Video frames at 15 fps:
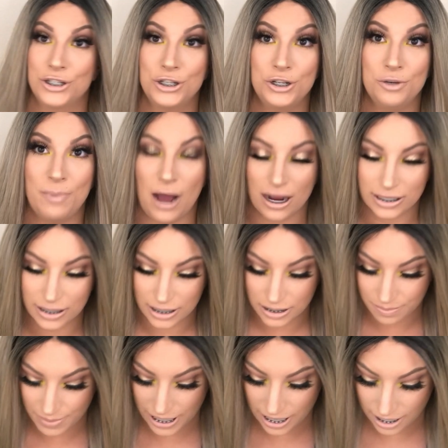2 boxes
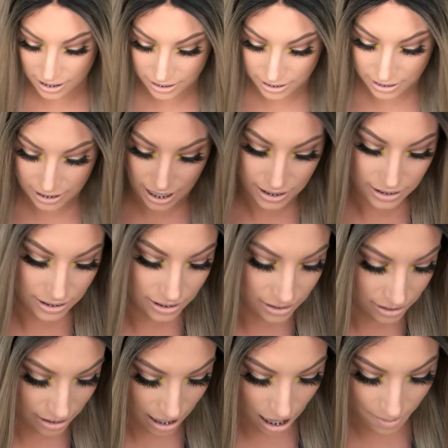because that's
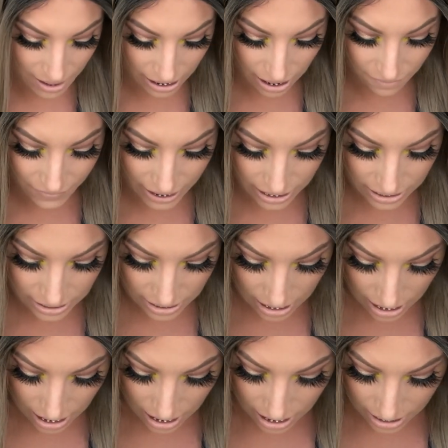how my life is.
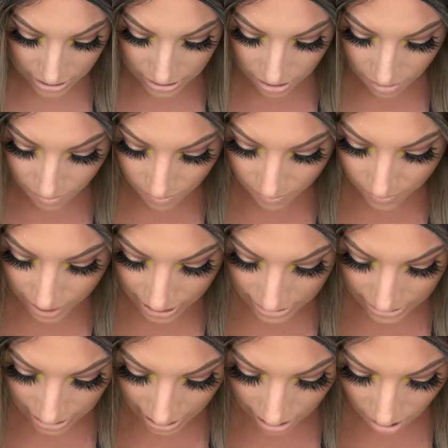So what
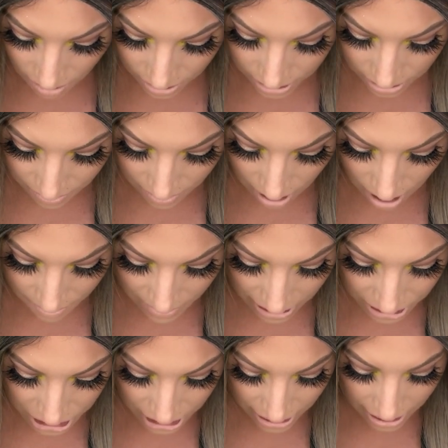did I also not
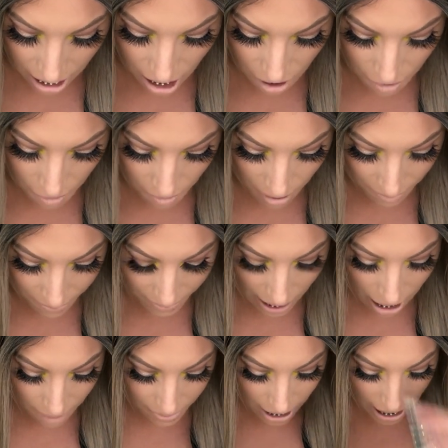mention? Oh,
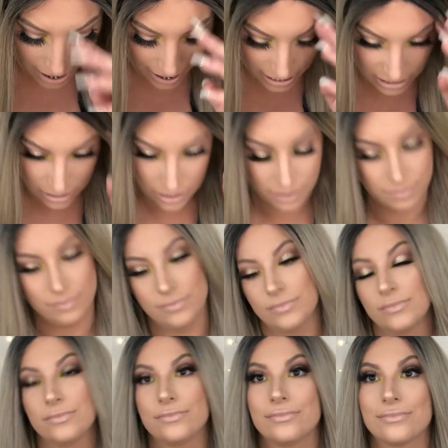brow products.
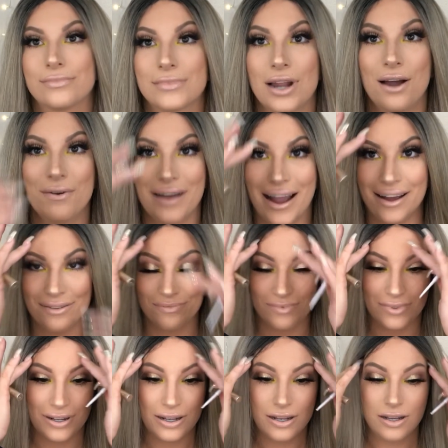Okay.
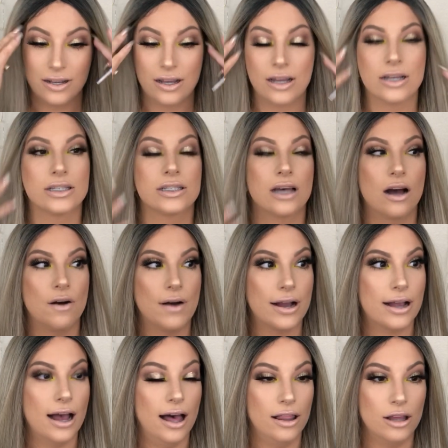So
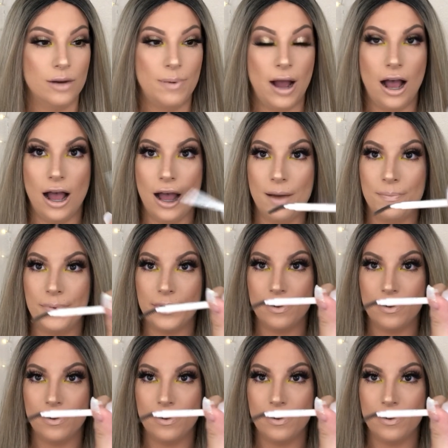ColourPop,